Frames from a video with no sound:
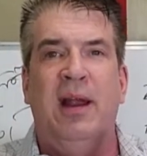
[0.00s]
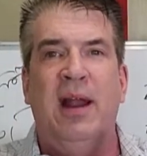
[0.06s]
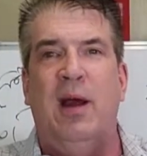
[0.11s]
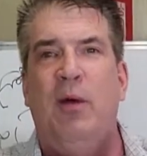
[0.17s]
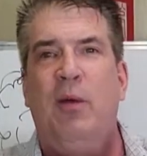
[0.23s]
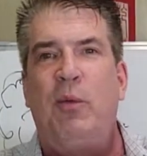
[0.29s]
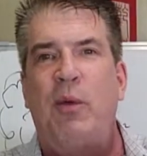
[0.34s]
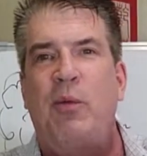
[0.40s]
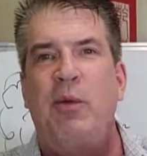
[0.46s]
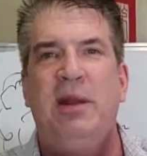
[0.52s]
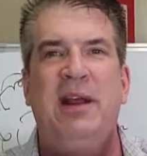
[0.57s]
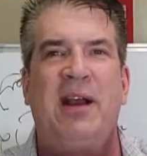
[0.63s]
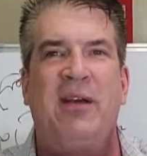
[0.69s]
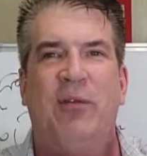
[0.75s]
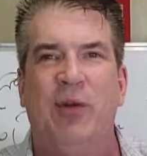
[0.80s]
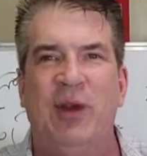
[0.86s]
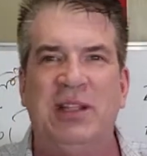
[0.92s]
Now, when we
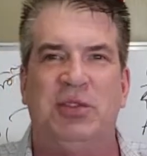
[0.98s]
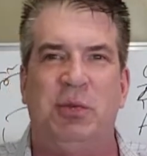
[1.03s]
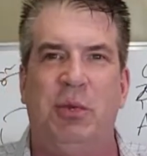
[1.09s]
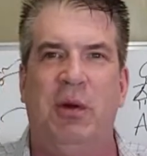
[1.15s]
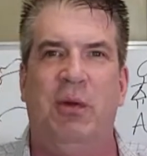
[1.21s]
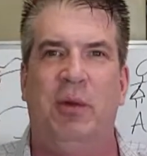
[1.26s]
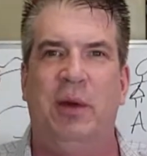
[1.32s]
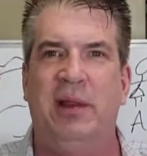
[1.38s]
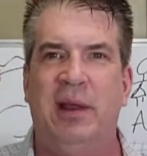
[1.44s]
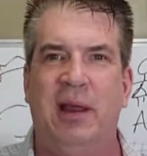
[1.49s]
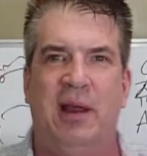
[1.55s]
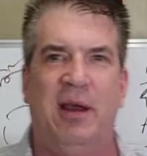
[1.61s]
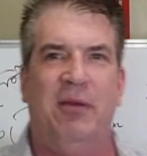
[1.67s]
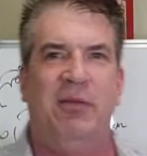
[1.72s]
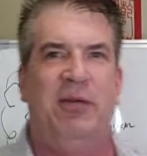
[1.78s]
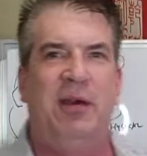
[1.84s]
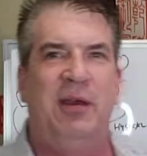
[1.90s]
think of ritual, we think
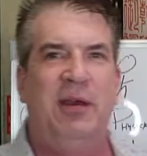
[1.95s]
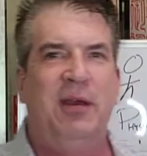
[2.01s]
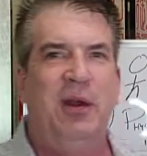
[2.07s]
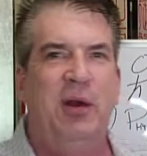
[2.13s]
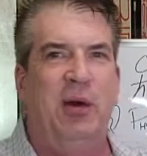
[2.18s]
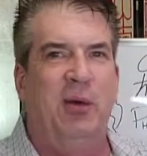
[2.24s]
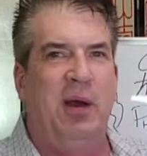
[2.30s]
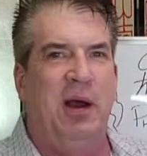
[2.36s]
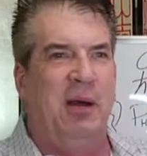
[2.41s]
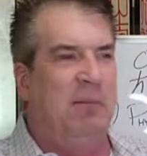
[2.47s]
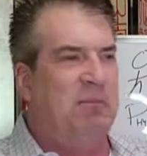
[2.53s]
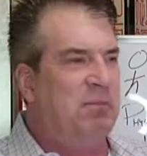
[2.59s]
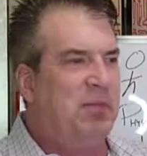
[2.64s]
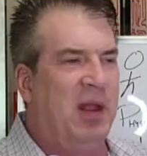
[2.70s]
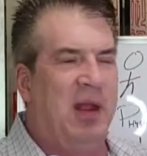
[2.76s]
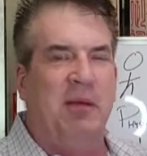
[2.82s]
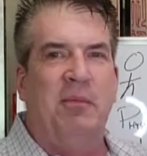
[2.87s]
of, you know, uh,
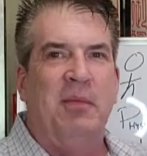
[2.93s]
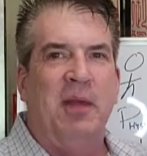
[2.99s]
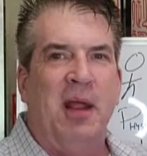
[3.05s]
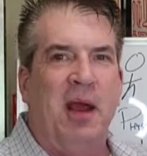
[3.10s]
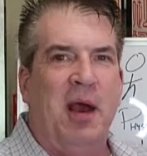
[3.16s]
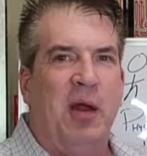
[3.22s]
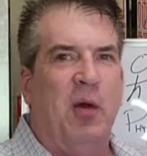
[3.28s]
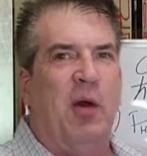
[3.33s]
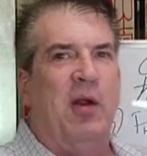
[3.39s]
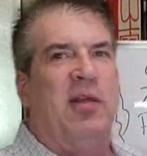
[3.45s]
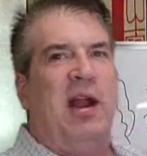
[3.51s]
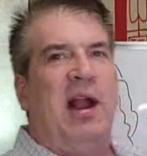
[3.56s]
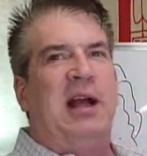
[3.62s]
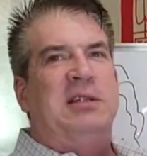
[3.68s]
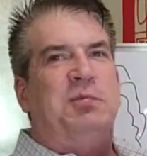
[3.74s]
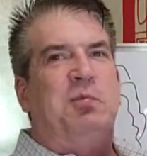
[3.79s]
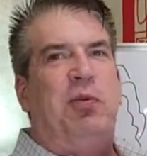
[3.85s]
uh, an
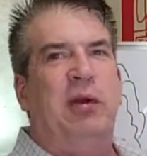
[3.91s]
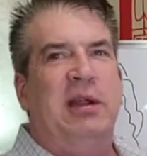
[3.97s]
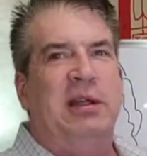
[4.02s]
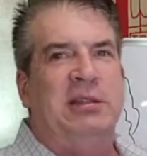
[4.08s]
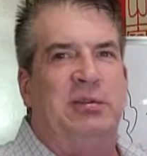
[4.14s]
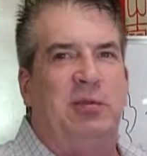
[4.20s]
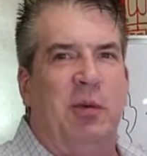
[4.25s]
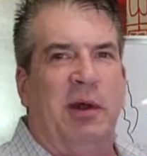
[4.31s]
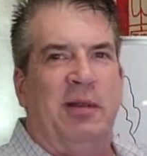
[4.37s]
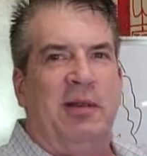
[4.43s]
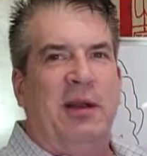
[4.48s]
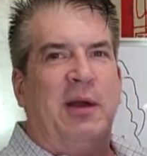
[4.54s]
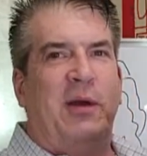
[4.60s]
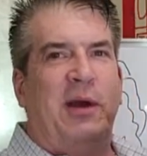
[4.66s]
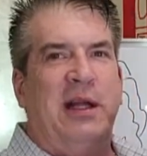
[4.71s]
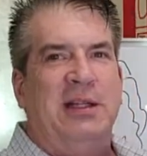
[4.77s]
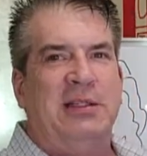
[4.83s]
Orthodox priest with
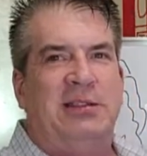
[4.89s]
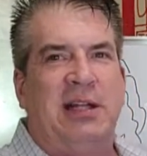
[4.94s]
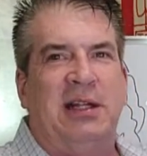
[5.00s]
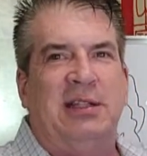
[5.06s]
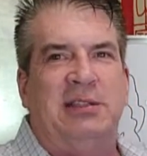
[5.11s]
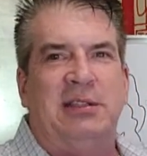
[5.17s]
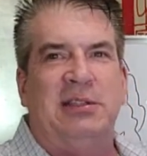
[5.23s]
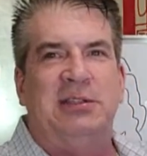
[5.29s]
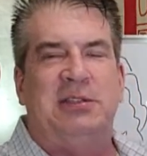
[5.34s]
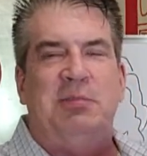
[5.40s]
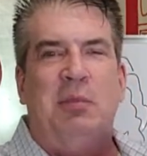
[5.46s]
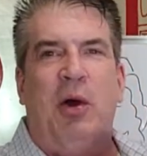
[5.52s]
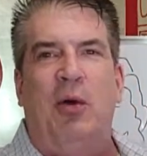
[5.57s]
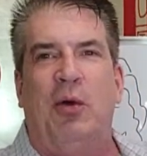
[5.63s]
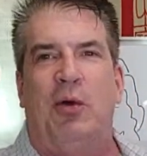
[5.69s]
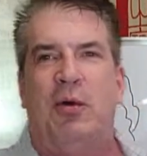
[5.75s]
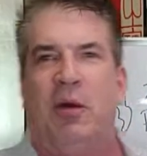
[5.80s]
you know incense and
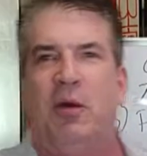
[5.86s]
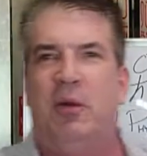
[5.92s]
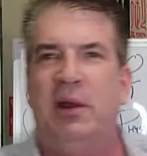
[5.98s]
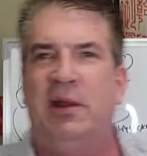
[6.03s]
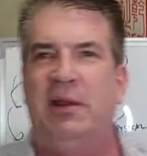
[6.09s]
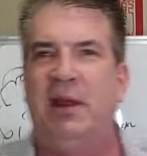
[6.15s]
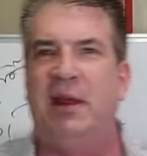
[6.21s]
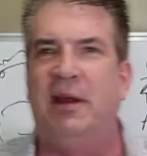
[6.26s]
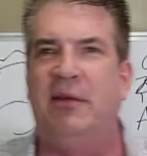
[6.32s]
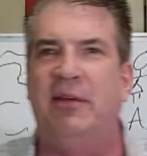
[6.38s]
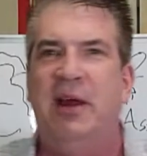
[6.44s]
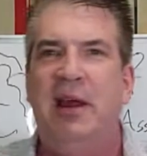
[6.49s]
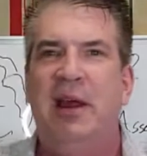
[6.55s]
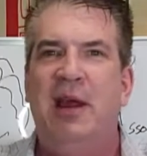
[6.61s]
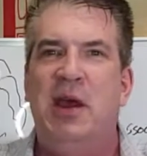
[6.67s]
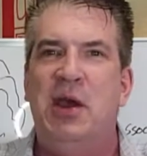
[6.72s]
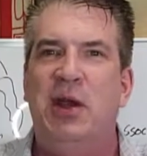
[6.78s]
smoke, or we think of
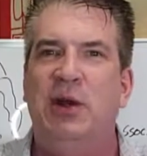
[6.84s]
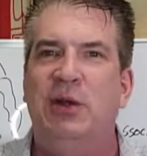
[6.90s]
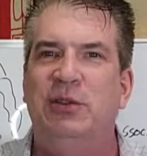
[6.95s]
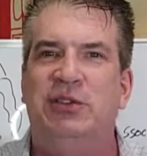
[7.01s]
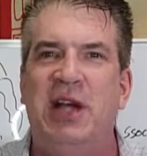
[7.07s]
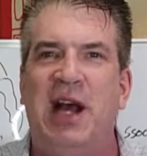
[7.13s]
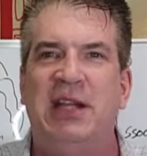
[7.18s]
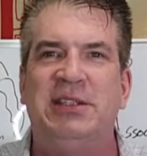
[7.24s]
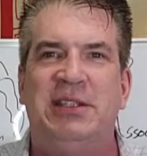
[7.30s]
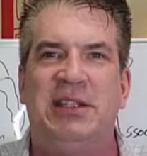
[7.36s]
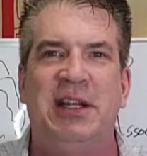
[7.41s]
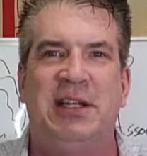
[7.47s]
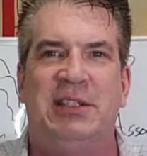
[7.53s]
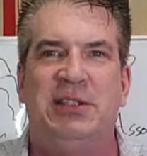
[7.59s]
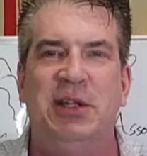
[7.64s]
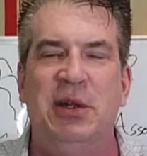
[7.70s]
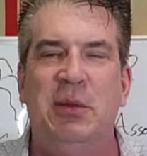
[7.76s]
you know joss
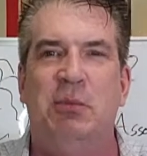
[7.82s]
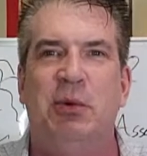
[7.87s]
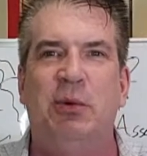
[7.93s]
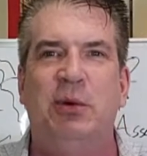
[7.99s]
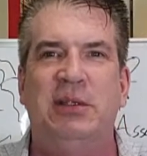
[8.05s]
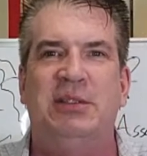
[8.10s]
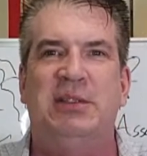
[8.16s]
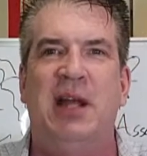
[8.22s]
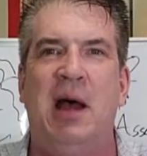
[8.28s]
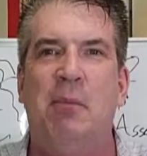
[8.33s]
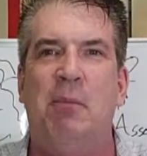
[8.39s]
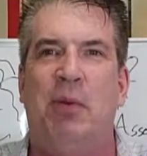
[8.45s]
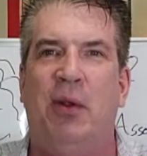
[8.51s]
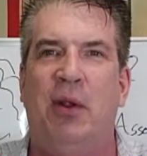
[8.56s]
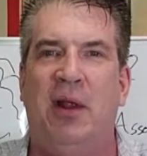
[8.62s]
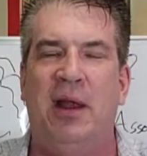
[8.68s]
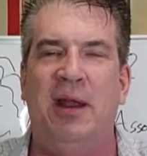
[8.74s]
sticks in the Buddhist
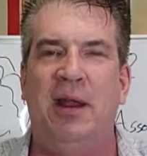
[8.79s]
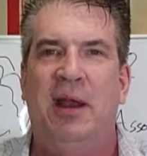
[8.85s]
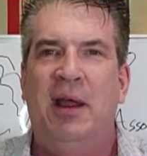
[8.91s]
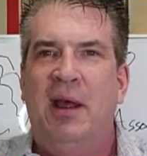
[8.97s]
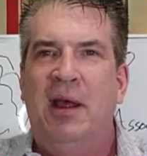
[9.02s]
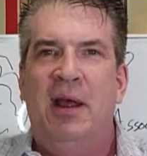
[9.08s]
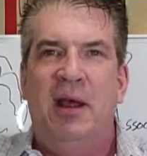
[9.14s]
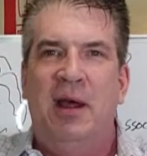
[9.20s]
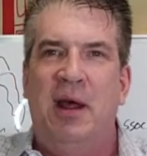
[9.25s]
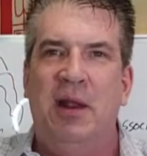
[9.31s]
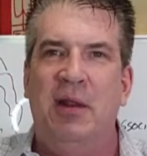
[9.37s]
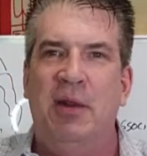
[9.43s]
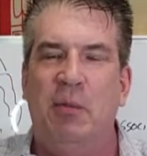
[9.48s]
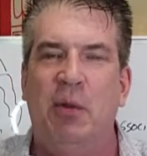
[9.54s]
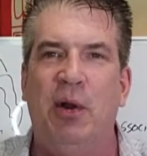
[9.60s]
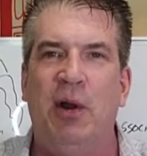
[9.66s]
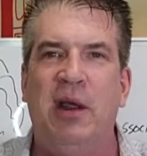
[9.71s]
temple and uh, the
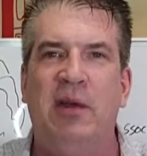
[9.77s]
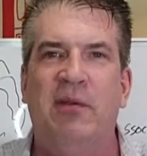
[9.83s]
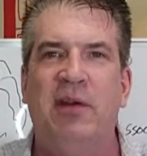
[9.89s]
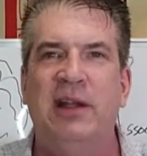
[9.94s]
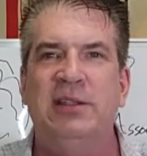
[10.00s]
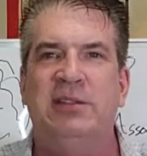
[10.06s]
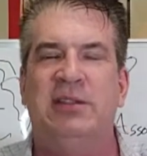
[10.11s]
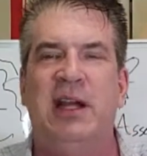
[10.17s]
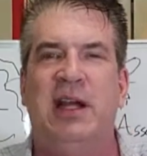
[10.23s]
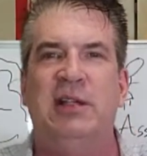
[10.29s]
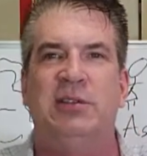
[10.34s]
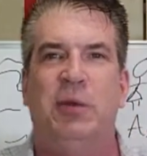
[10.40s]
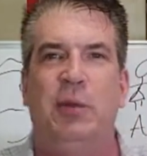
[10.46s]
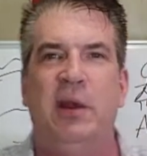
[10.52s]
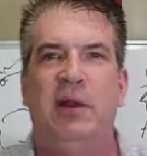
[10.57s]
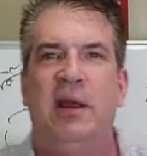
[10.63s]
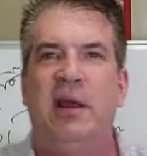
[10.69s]
burning of incense,
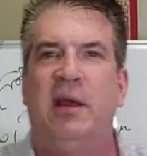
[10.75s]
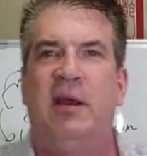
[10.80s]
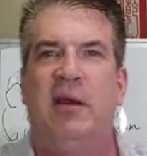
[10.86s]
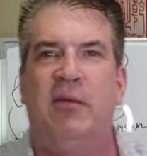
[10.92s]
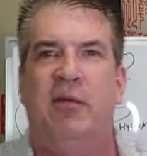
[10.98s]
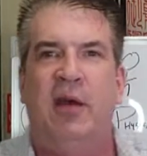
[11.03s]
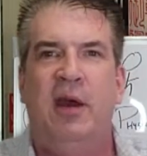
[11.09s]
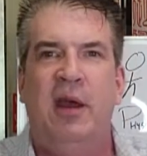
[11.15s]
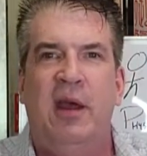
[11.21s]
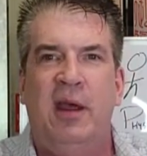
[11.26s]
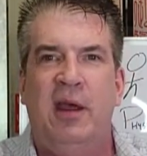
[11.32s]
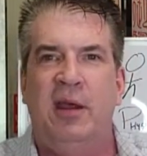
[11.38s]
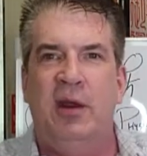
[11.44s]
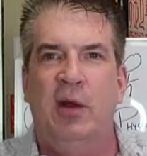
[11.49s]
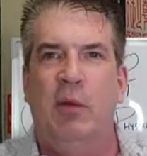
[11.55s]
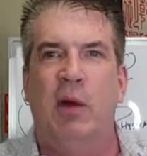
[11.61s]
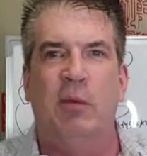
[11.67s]
or we think of
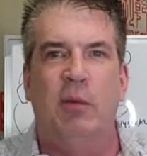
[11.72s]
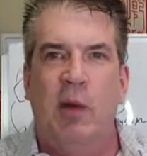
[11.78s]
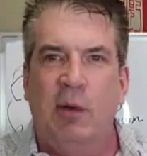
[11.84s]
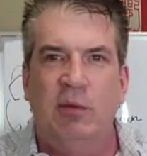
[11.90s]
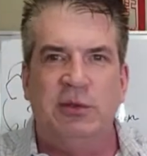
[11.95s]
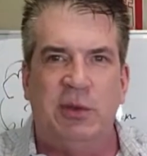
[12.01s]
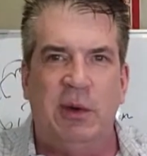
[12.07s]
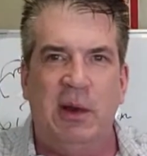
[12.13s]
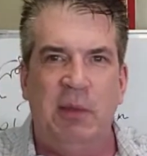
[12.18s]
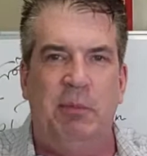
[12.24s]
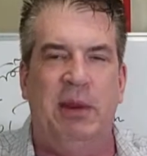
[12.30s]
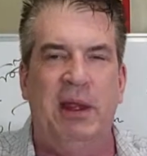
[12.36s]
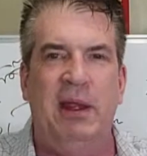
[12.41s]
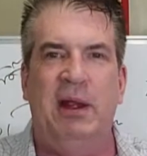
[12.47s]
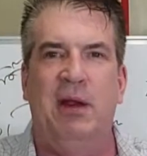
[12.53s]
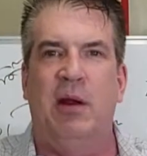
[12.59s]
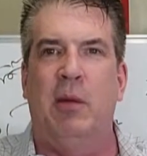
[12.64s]
you know a rosary
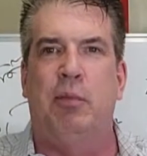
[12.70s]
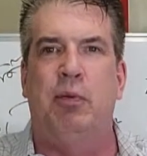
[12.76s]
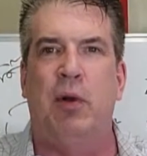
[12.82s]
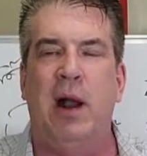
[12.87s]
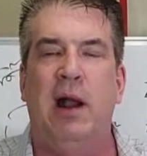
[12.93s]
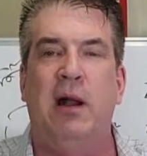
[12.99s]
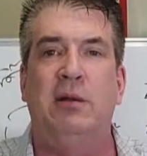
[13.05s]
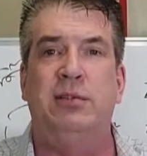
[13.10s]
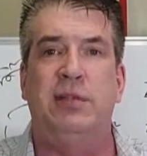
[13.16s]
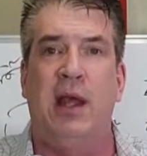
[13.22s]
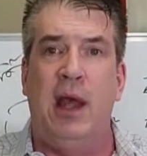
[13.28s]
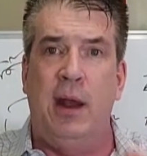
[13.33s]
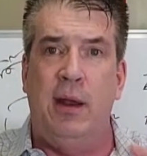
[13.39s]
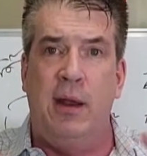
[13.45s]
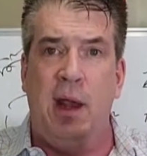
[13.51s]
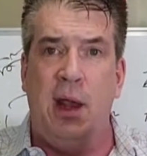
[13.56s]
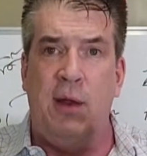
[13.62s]
bead or prayers,
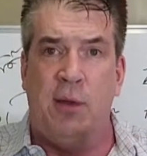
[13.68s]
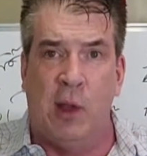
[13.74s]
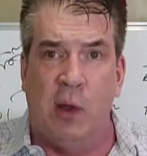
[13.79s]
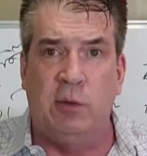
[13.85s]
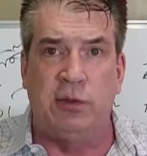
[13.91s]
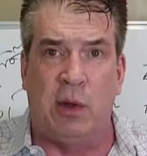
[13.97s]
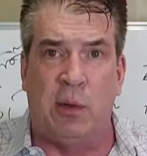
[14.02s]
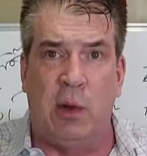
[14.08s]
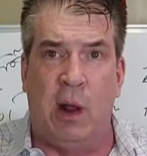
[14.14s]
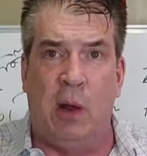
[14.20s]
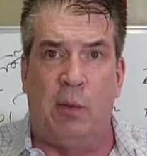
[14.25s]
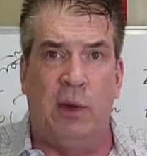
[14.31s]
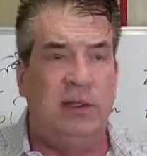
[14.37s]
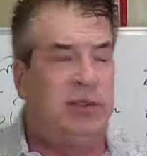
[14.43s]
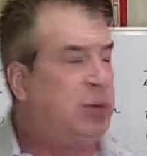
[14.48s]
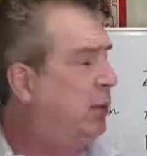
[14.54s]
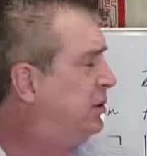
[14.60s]
and, and those are all
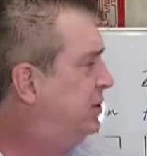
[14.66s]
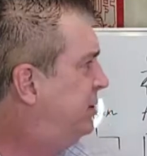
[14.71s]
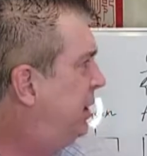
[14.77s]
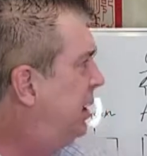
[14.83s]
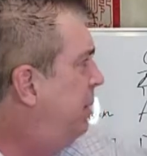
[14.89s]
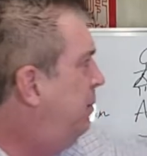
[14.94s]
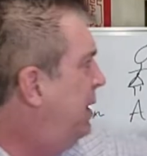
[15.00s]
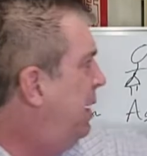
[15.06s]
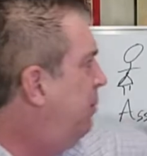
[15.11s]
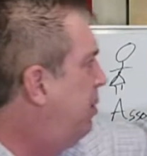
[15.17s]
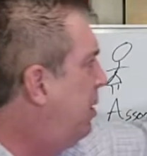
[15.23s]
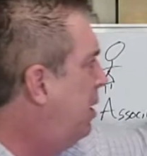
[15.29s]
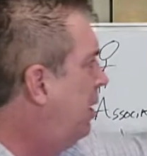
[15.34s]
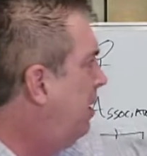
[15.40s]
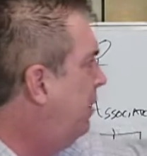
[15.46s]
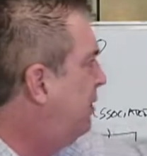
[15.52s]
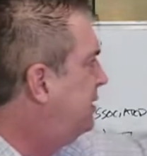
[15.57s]
rituals that can be a
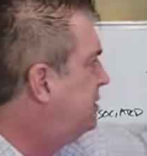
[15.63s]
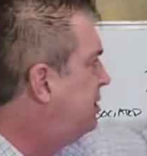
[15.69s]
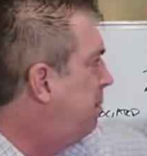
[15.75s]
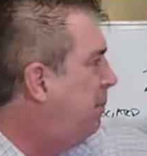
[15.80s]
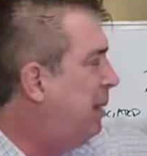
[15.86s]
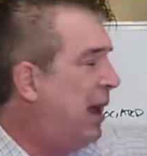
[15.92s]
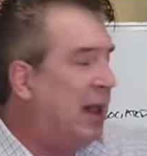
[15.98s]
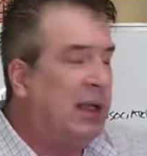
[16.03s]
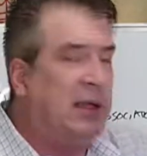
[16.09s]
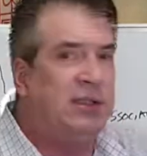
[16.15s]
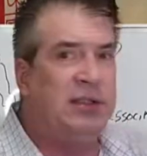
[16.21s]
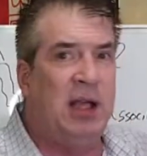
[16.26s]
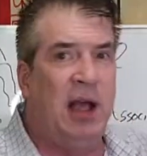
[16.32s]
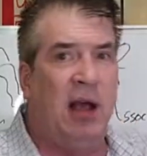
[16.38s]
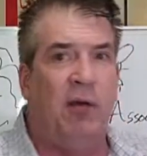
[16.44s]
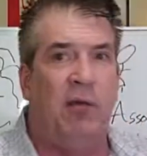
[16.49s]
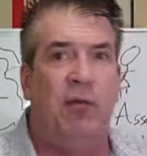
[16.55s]
part of the symbolic
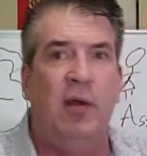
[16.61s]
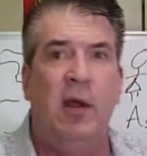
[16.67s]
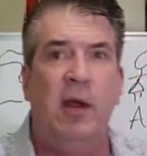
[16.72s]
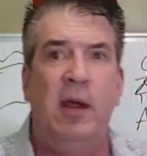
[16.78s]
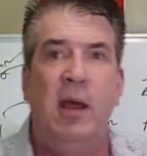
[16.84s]
self.